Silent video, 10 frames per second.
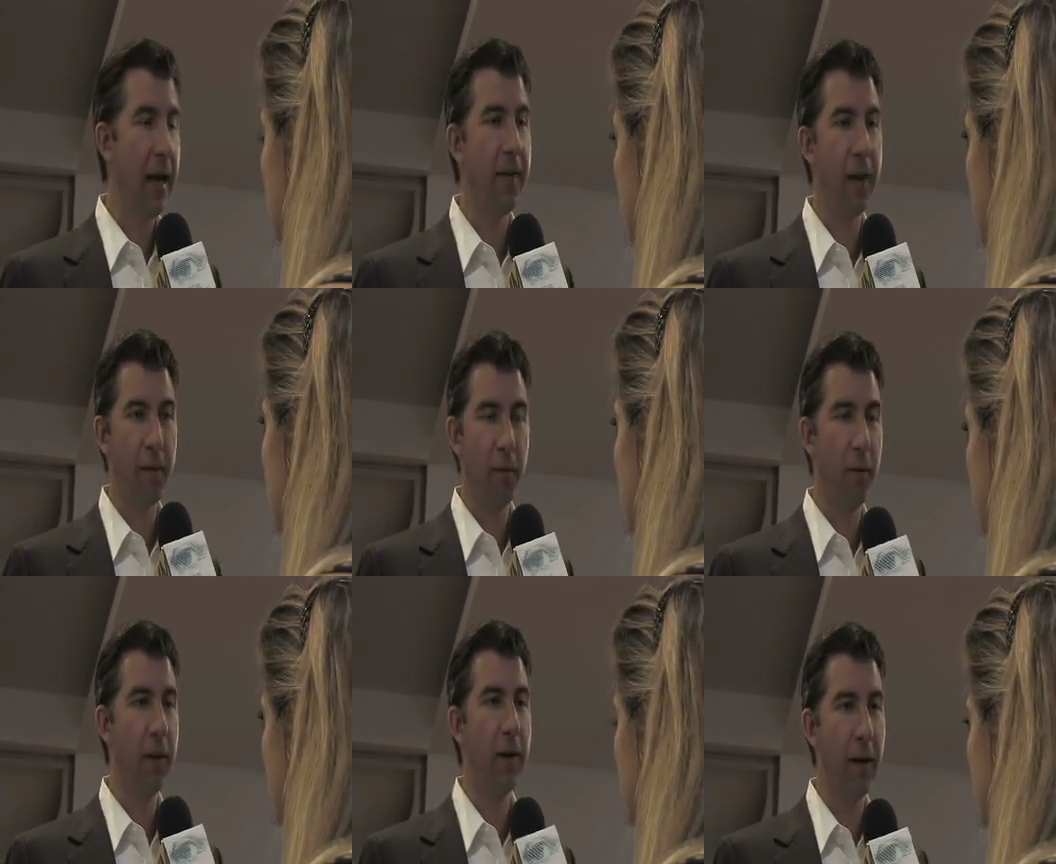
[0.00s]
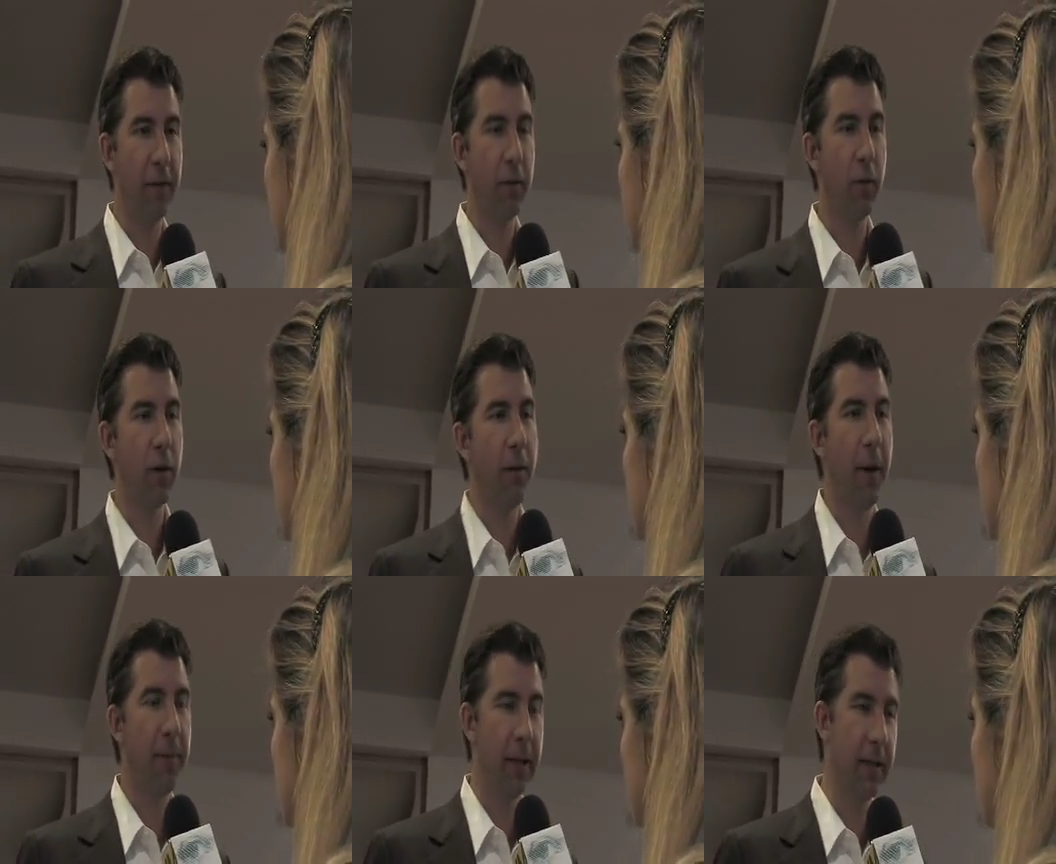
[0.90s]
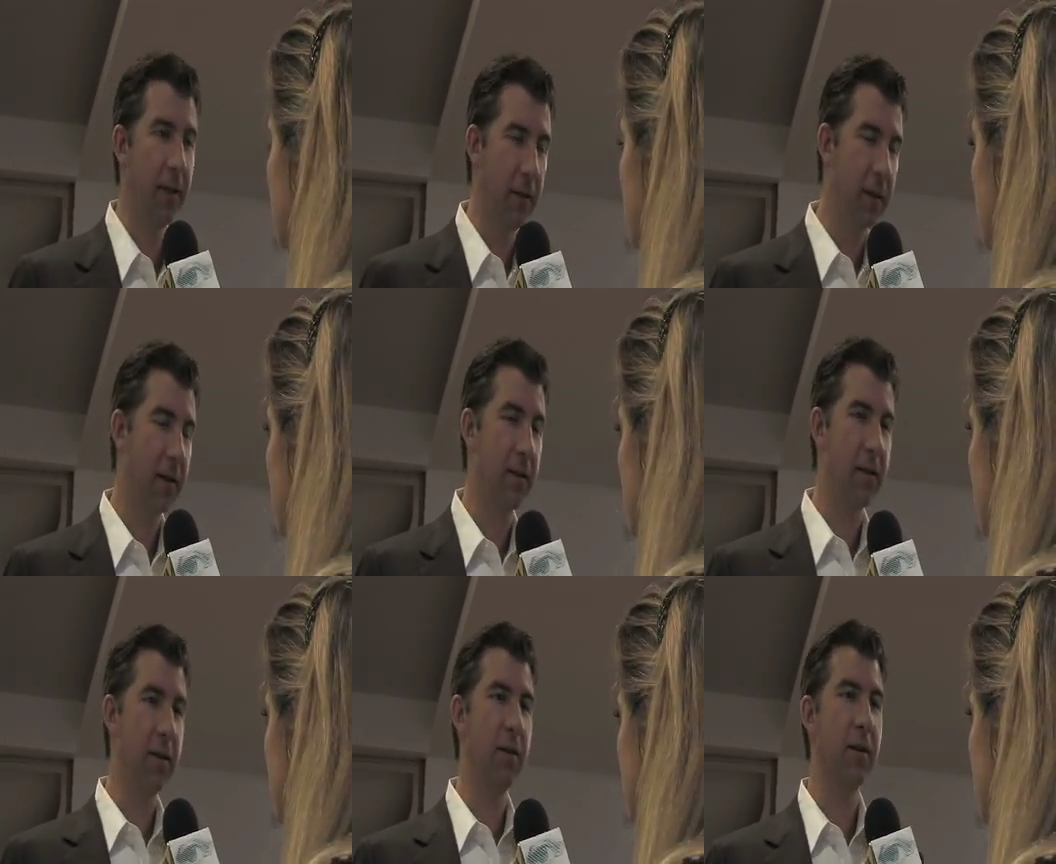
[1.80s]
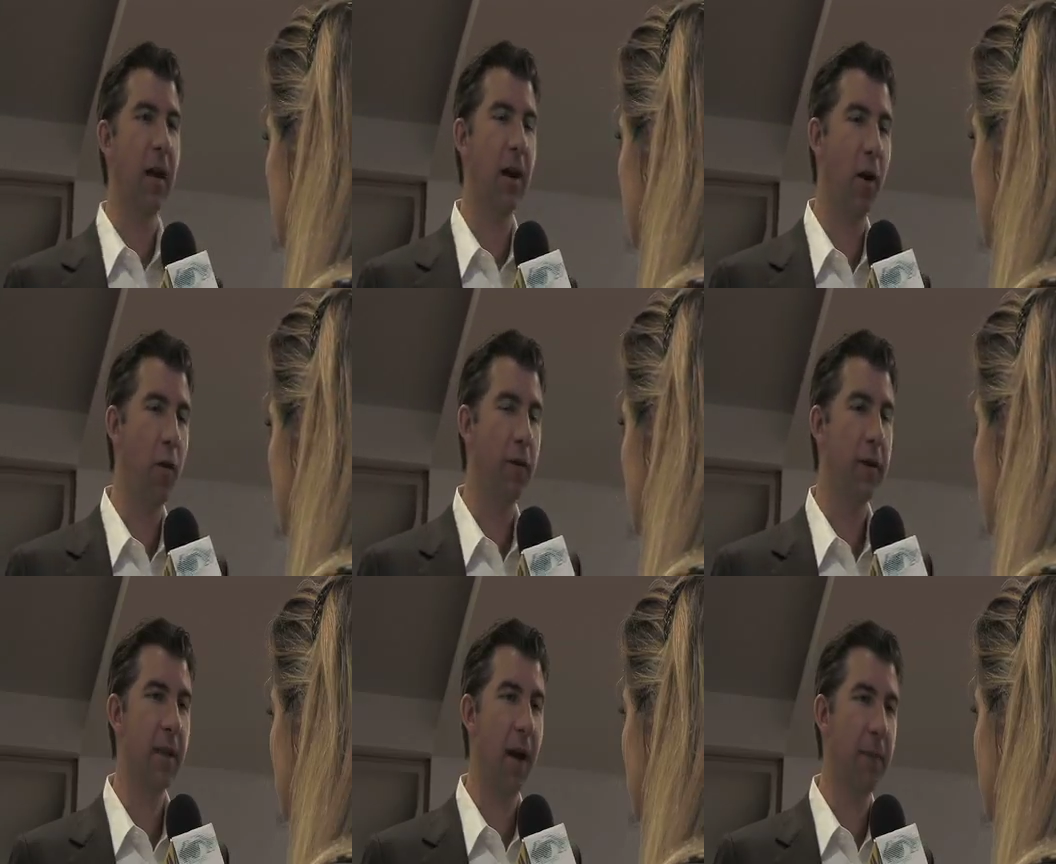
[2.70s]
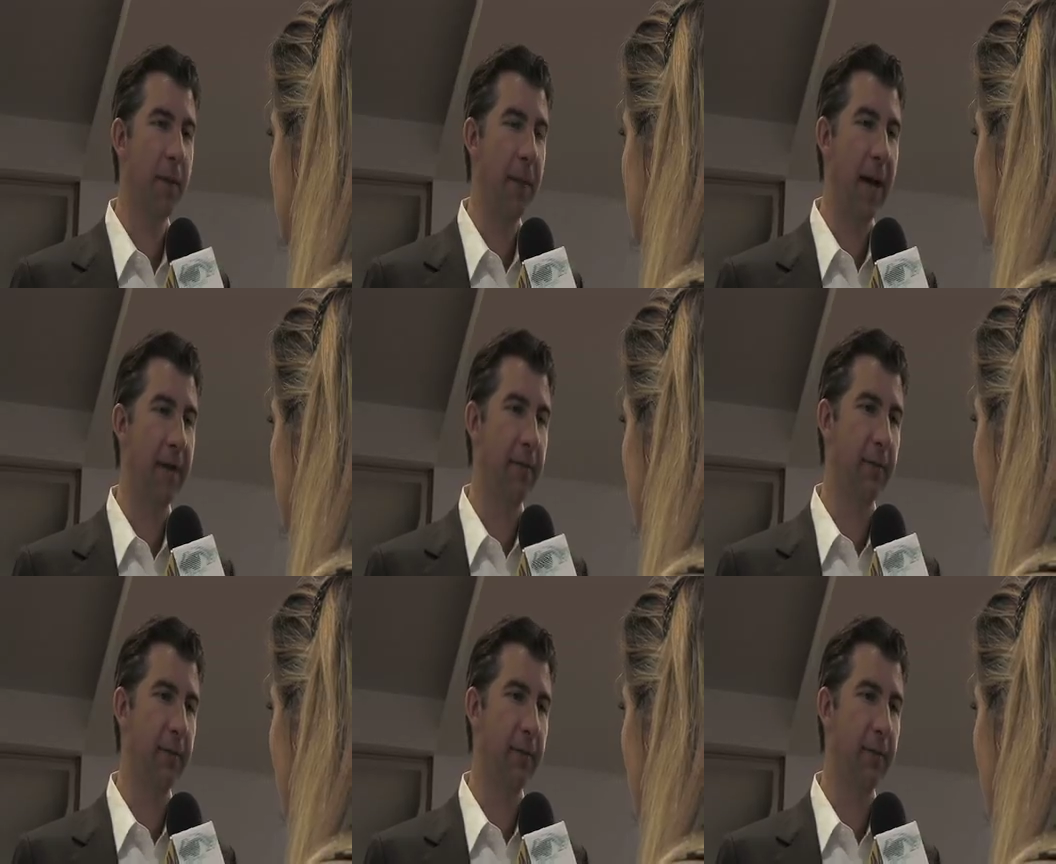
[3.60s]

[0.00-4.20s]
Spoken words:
therefore they don't have to worry about being considered kind of over-the-top combative.